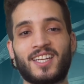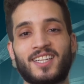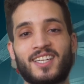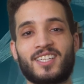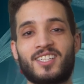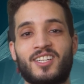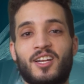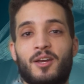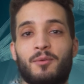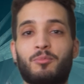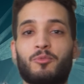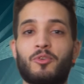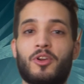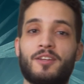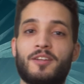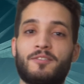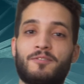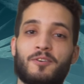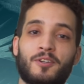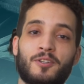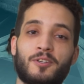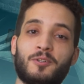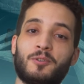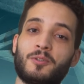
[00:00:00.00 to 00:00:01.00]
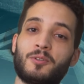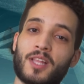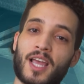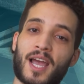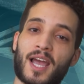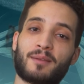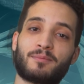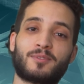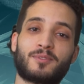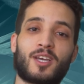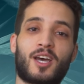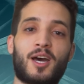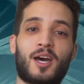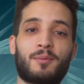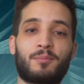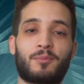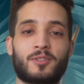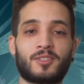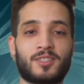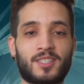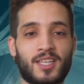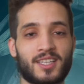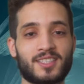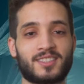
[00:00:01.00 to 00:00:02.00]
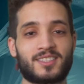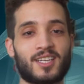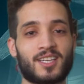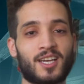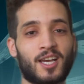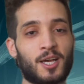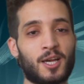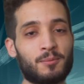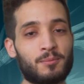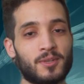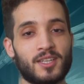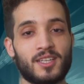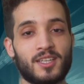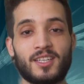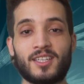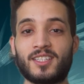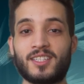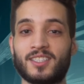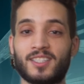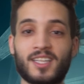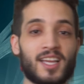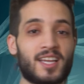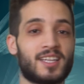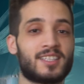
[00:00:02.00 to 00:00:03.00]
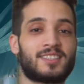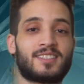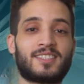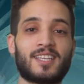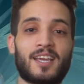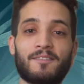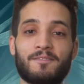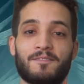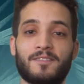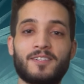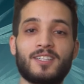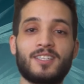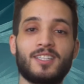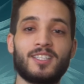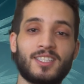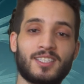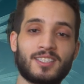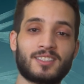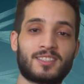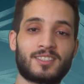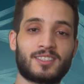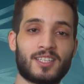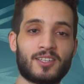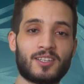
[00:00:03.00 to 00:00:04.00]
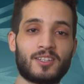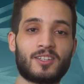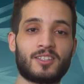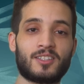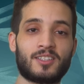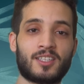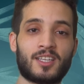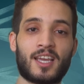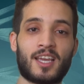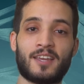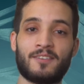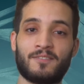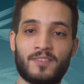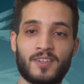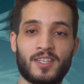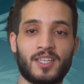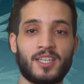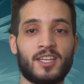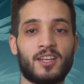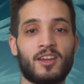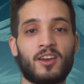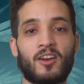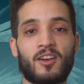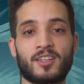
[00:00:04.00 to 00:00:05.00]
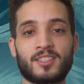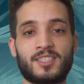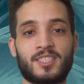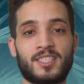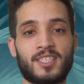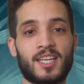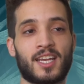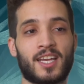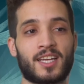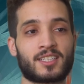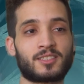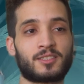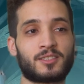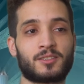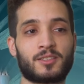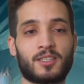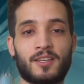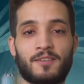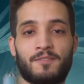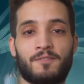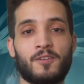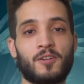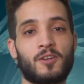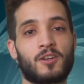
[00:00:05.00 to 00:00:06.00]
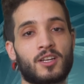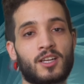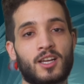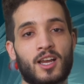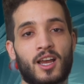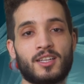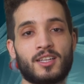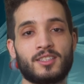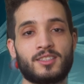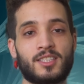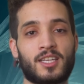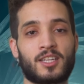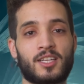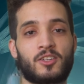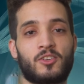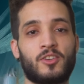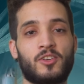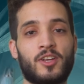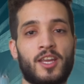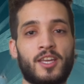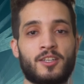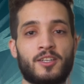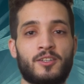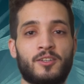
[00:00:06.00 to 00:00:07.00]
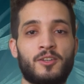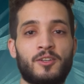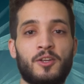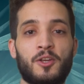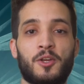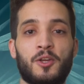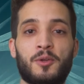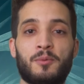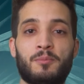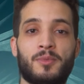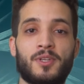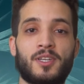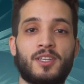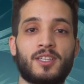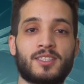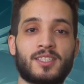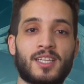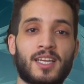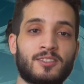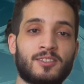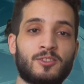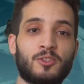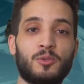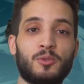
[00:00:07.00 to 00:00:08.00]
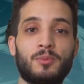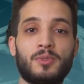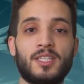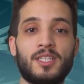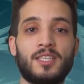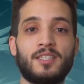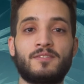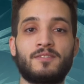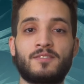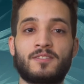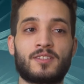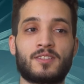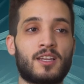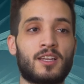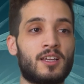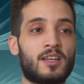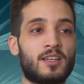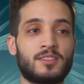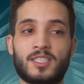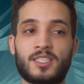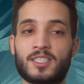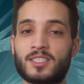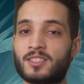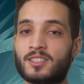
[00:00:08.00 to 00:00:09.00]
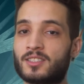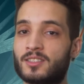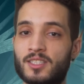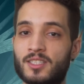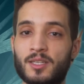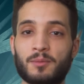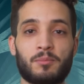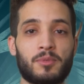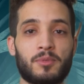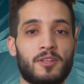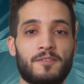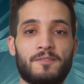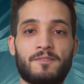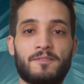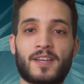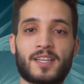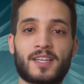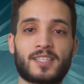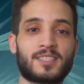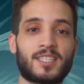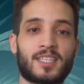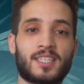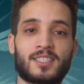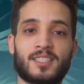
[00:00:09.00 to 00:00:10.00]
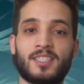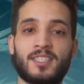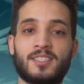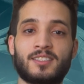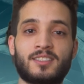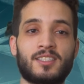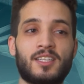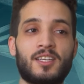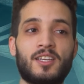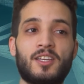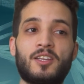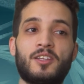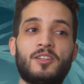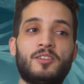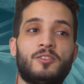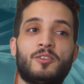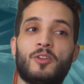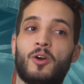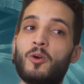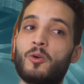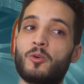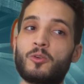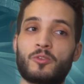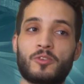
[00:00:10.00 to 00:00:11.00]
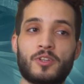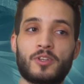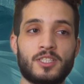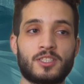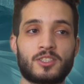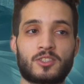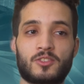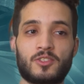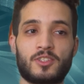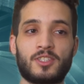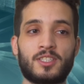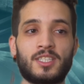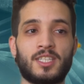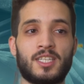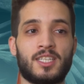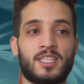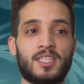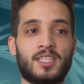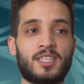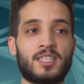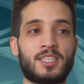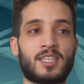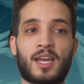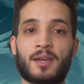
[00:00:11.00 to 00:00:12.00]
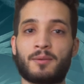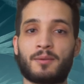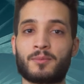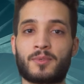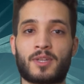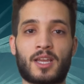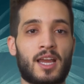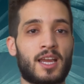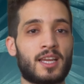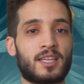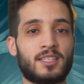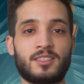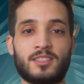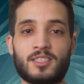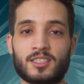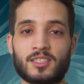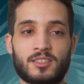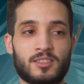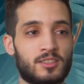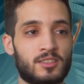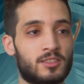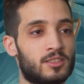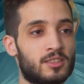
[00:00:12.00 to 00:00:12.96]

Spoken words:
upgrade for a new laptop or desktop, yeah, definitely consider the NVIDIA RTX if you're a content creator, because I do believe just simple effects like this, no green screen needed. I can just